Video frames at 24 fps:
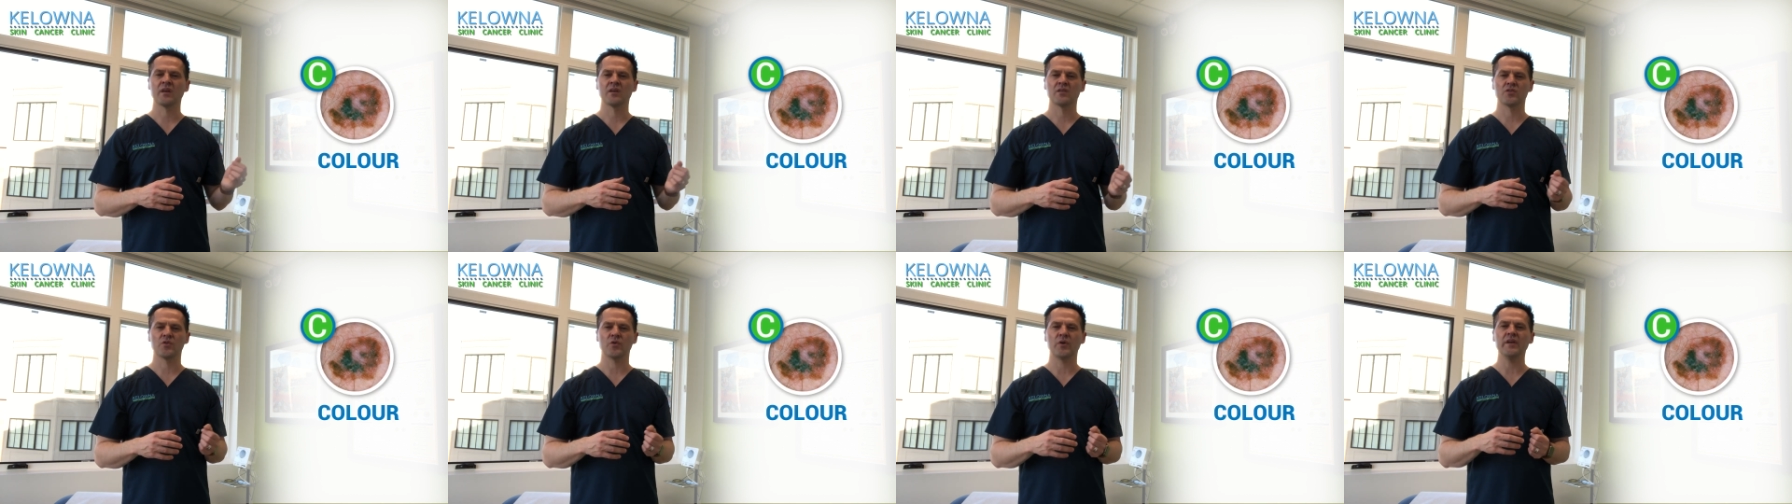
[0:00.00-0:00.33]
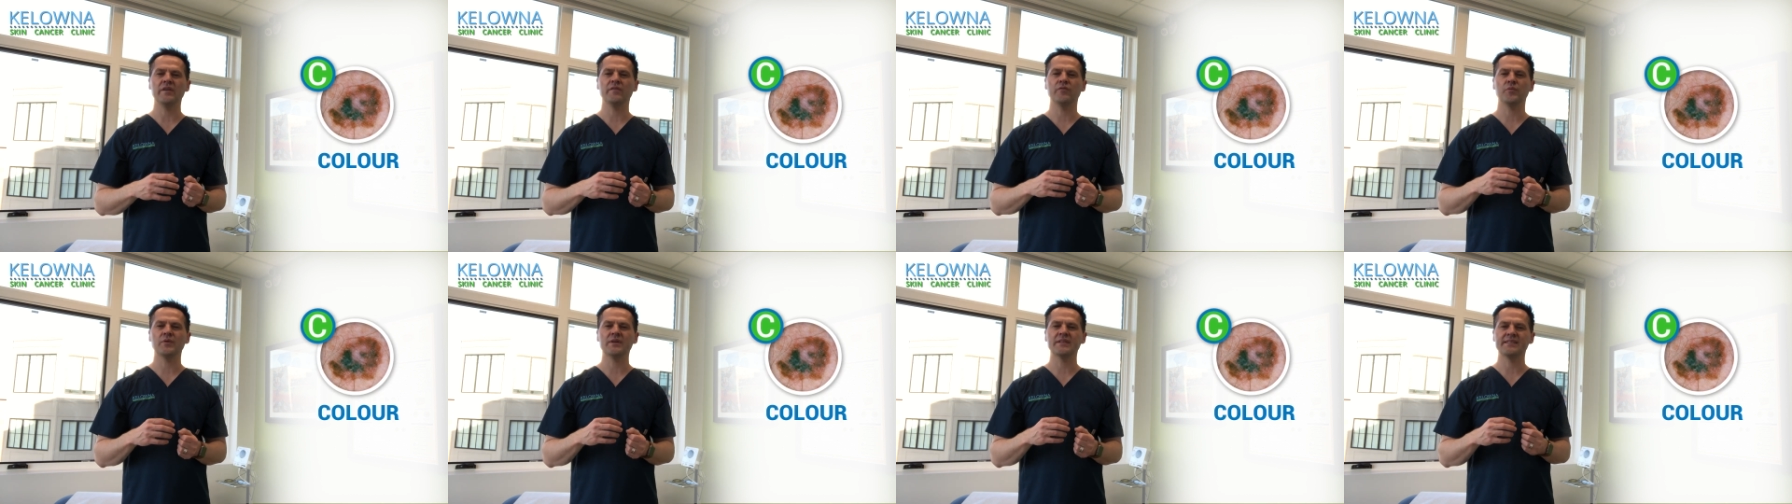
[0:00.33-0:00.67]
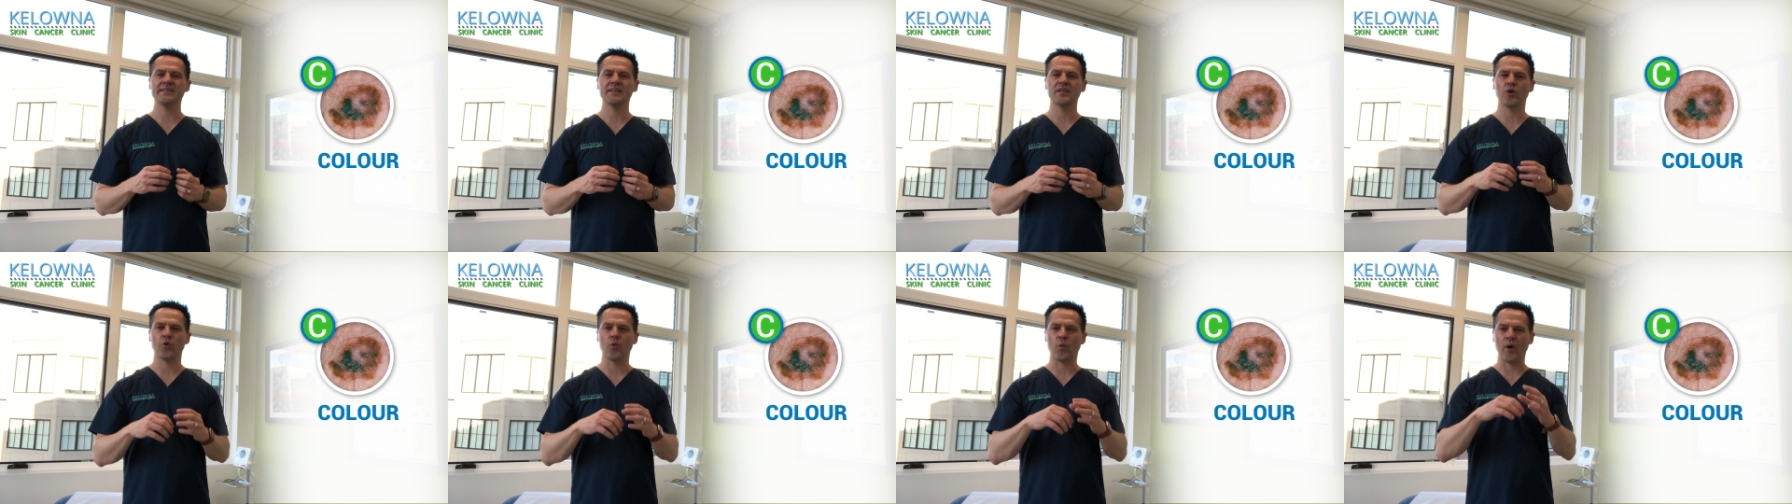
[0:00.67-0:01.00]
So if we
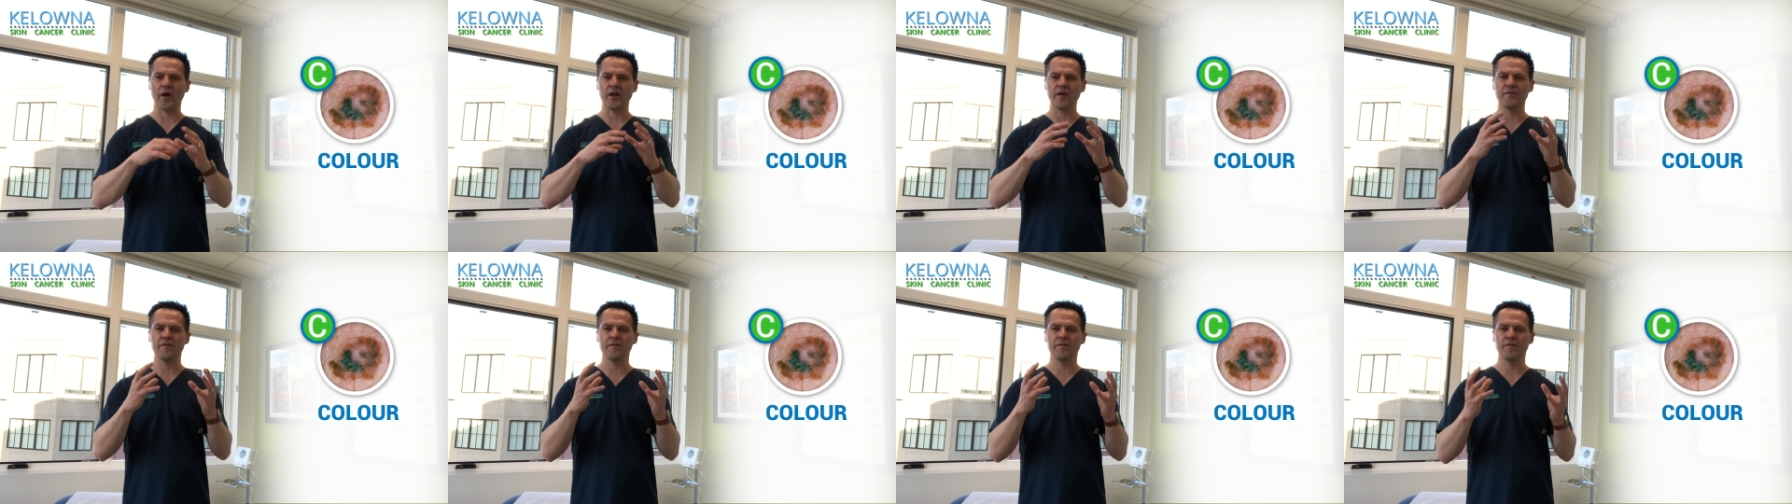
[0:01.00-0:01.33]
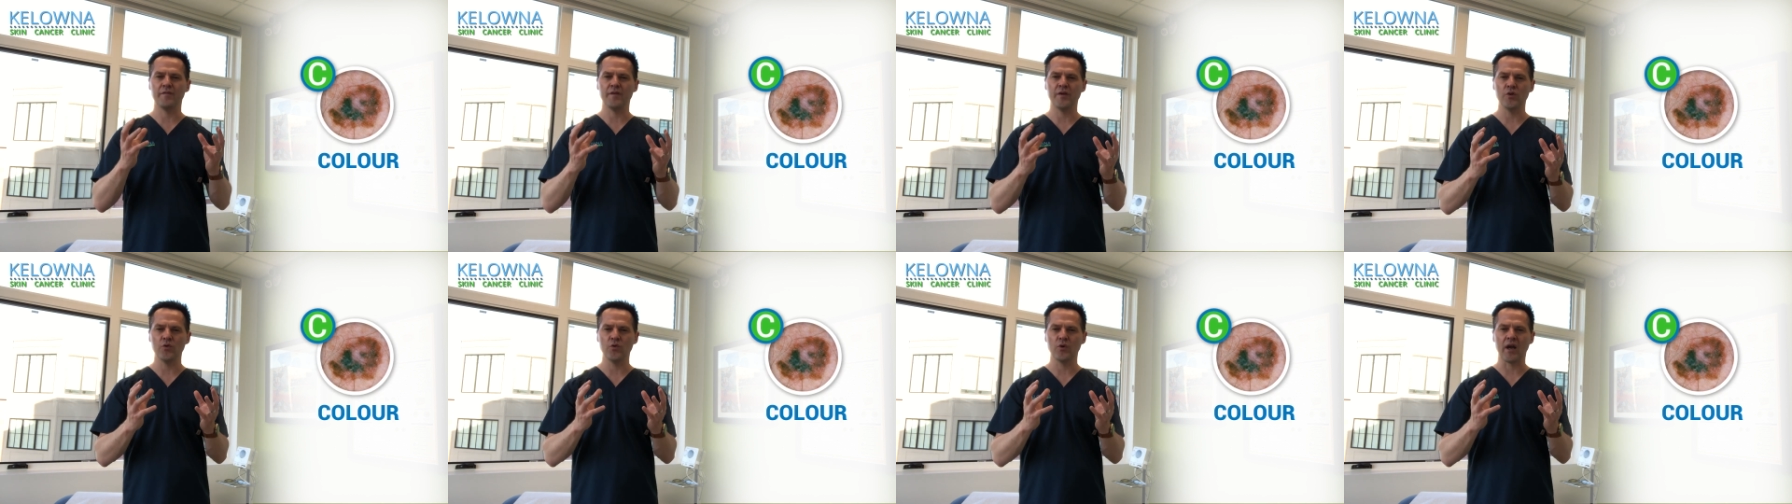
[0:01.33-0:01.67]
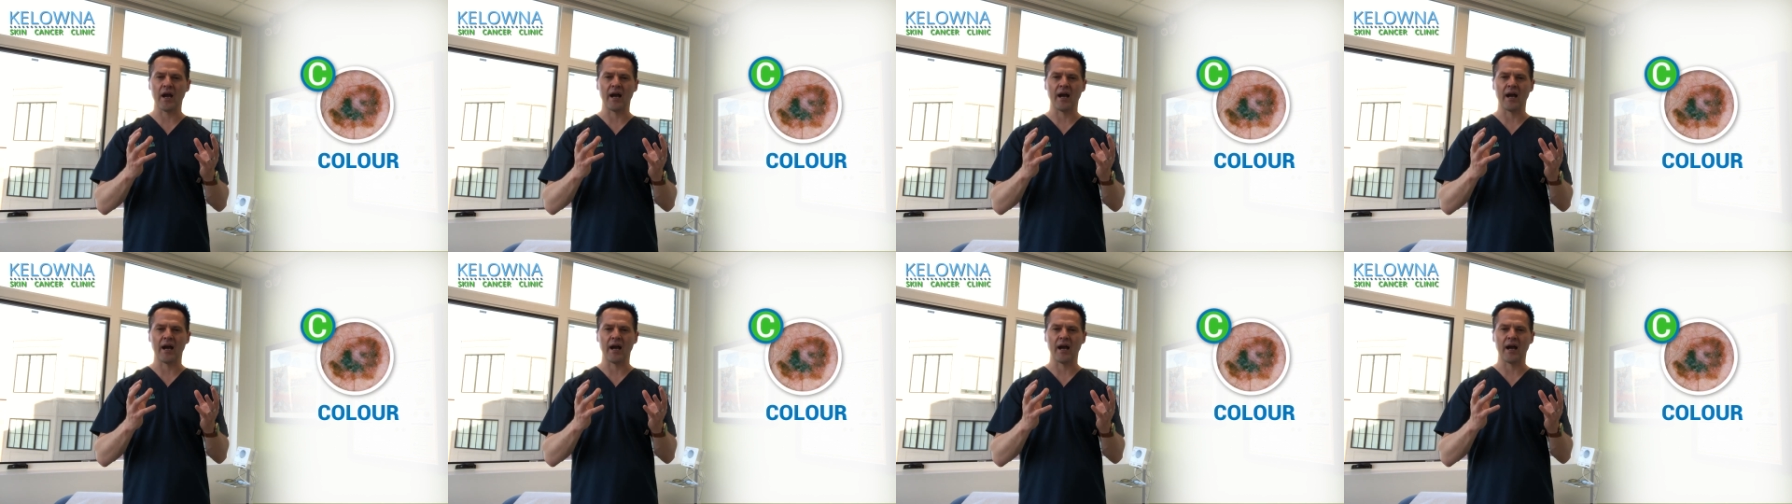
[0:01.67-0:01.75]
see quite a few